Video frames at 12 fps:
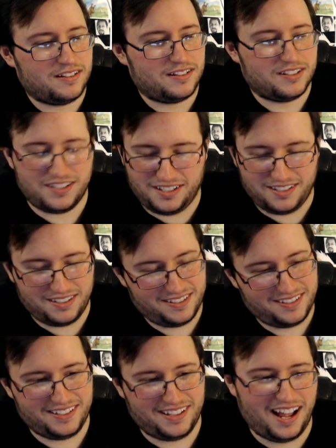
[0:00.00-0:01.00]
Jeez,
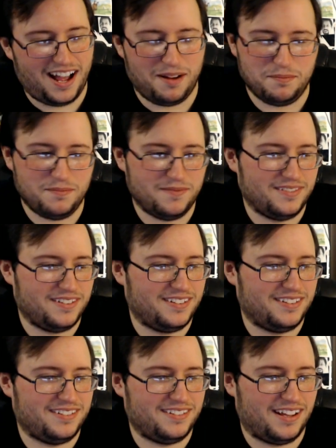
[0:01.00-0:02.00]
stop.
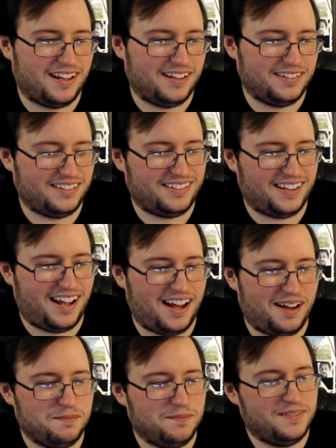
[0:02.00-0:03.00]

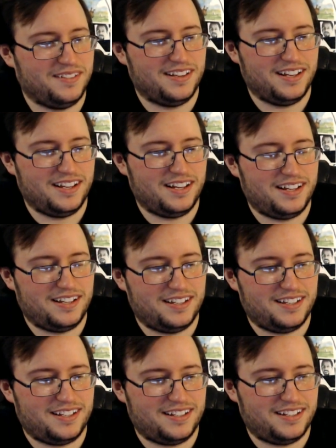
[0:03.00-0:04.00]
Stop.
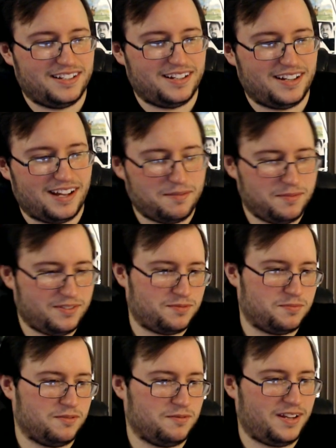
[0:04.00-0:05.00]
How much
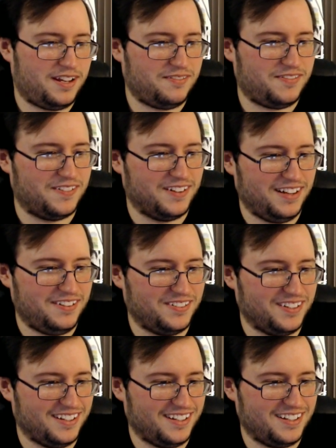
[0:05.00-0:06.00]
more we have left?
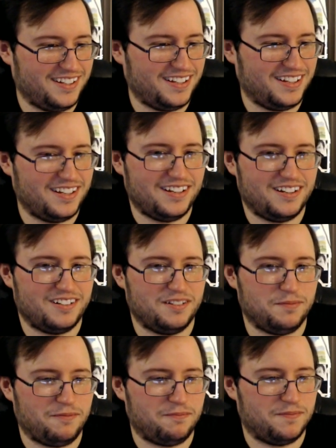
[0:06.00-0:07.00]
Oh, then
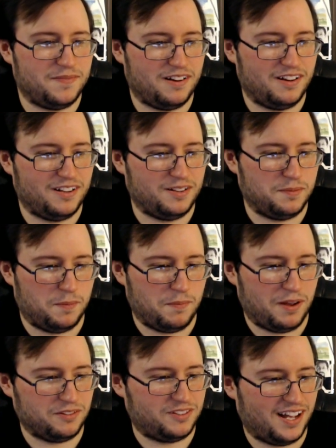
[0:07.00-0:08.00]
my
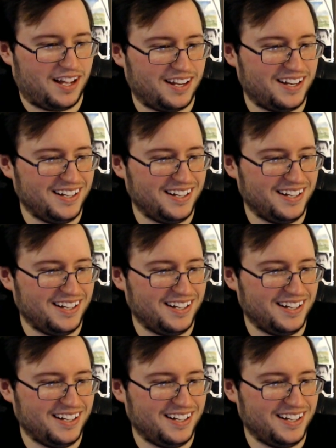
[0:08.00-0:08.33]
mouse died.